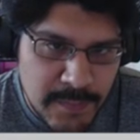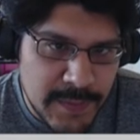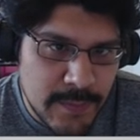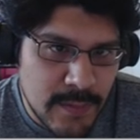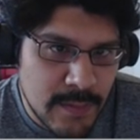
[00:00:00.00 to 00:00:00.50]

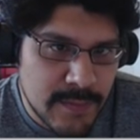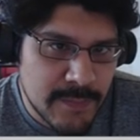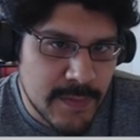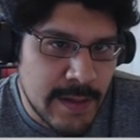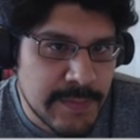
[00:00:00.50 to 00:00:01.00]
but there are
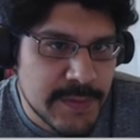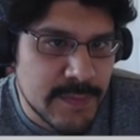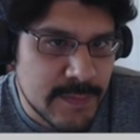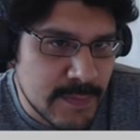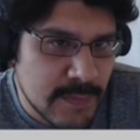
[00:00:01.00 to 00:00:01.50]
different
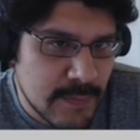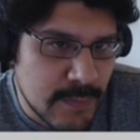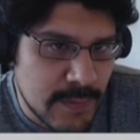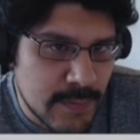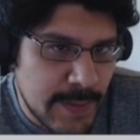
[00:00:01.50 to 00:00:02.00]
options.
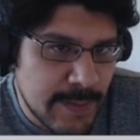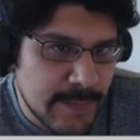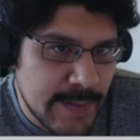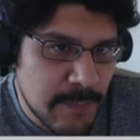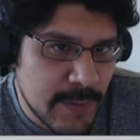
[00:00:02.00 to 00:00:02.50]
So under Pattern
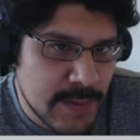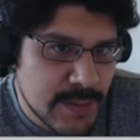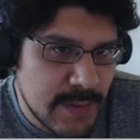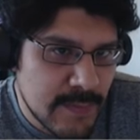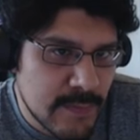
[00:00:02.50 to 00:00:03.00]
Type, we're going
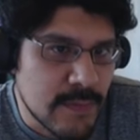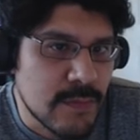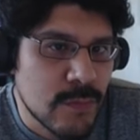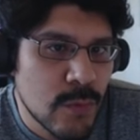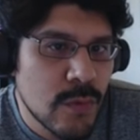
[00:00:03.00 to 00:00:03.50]
to change this to
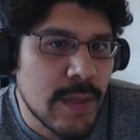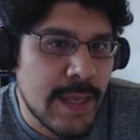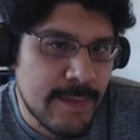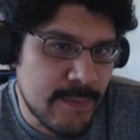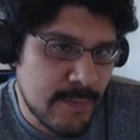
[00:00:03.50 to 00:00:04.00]
Dual
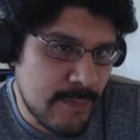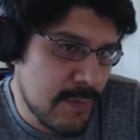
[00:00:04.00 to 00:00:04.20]
Edges.